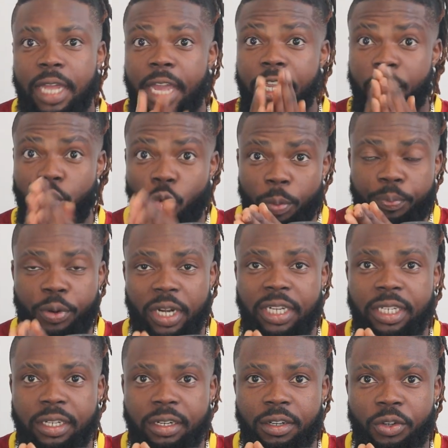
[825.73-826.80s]
that you
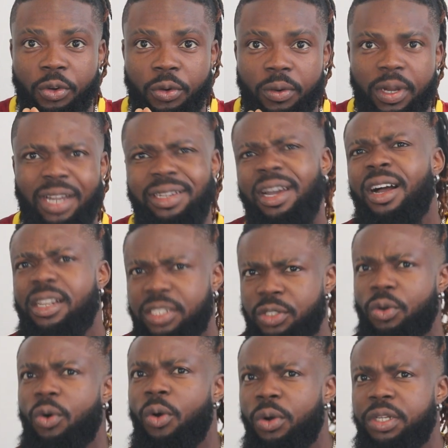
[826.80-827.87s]
probably didn't know and
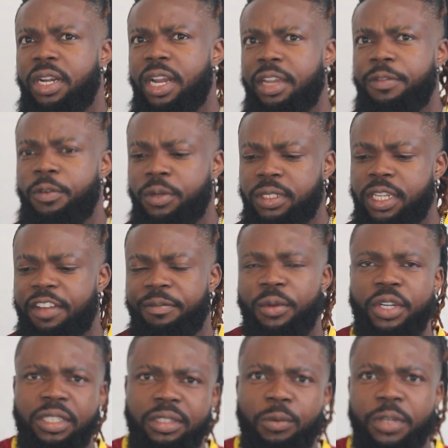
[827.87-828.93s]
also older iPhones have
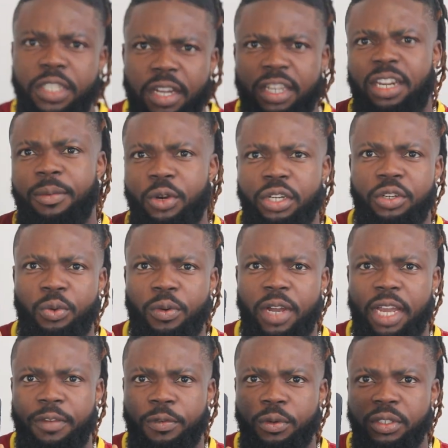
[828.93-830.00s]
but we're talking about the new
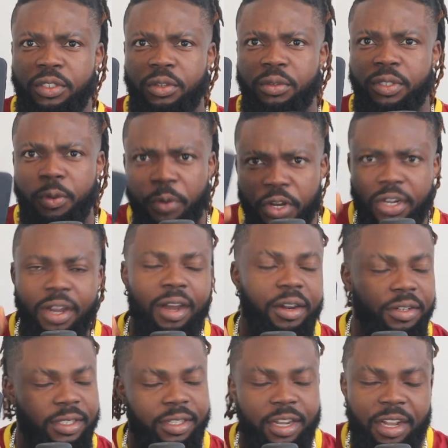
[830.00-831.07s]
iPhones now so we're gonna
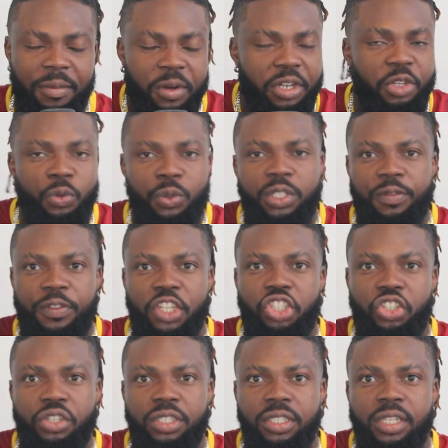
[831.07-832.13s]
always talk about the newest
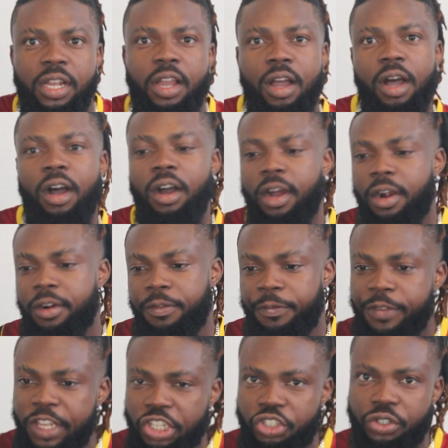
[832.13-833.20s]
features or
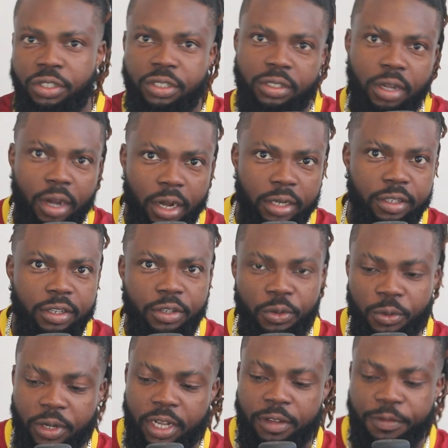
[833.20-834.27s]
features on the
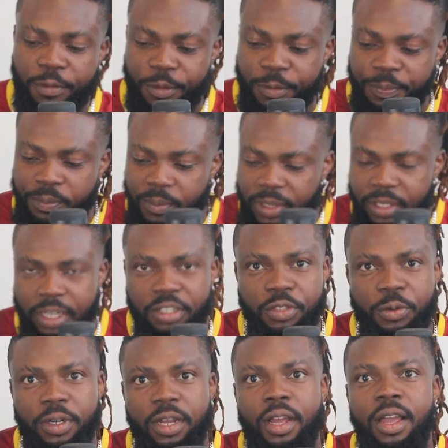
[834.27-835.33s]
new iPhone so I
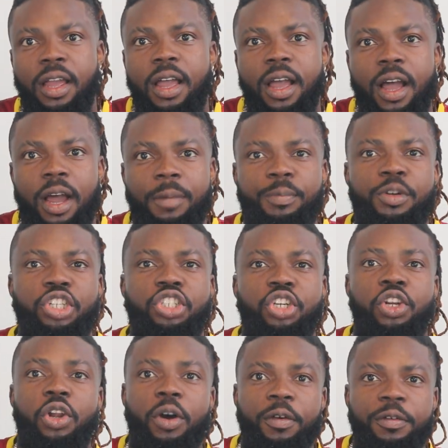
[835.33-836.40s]
just wanna
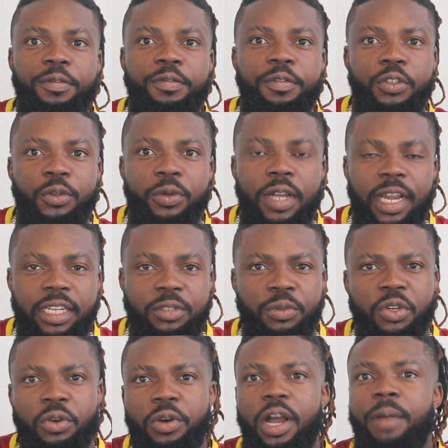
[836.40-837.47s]
appreciate love you guys
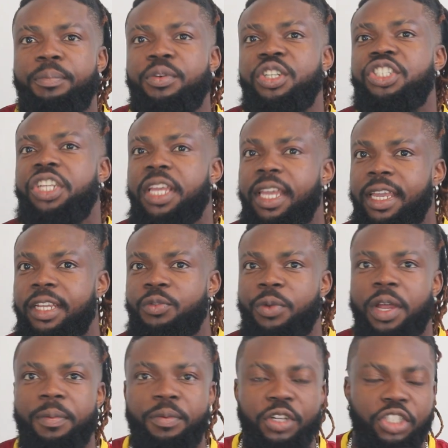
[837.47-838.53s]
we don't appreciate hate
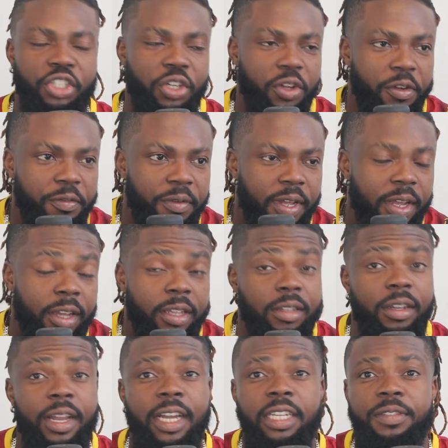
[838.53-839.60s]
we appreciate love
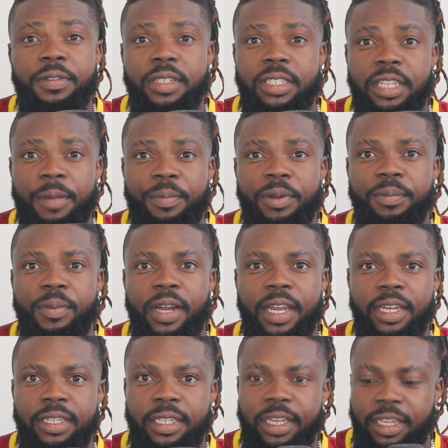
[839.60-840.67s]
you guys for stopping
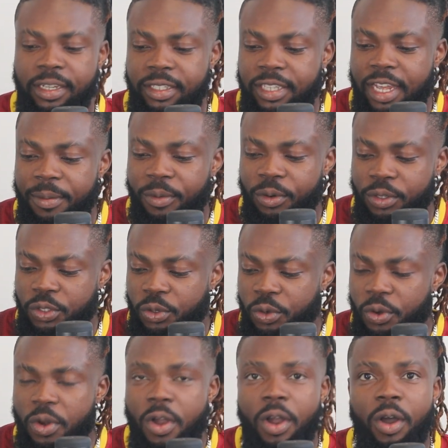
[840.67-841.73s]
by taking the time out
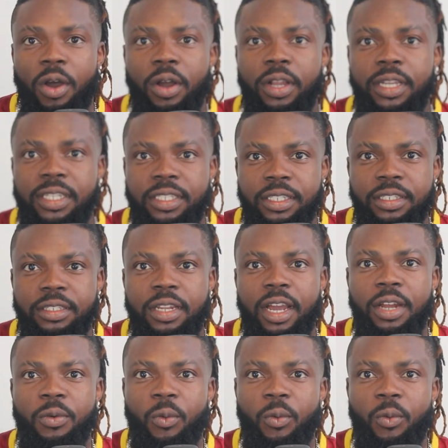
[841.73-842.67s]
to listen